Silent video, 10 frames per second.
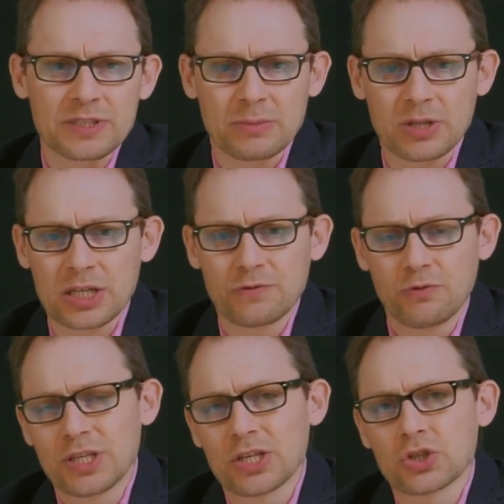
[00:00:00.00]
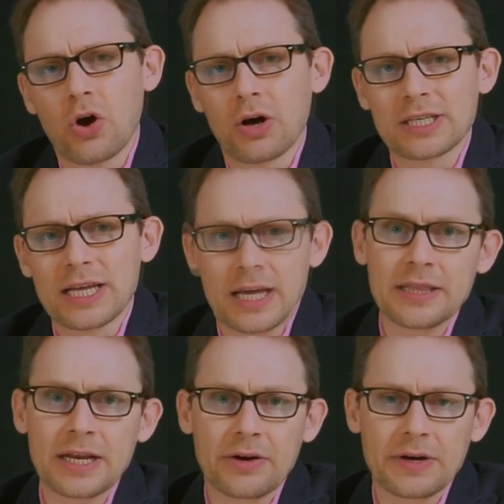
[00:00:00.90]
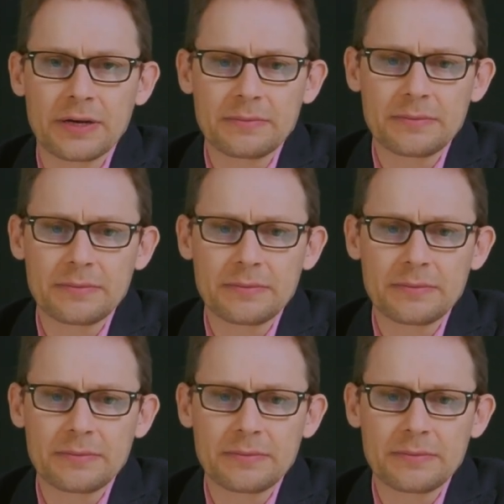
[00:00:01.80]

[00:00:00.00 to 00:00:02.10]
sometimes food gets caught in that area.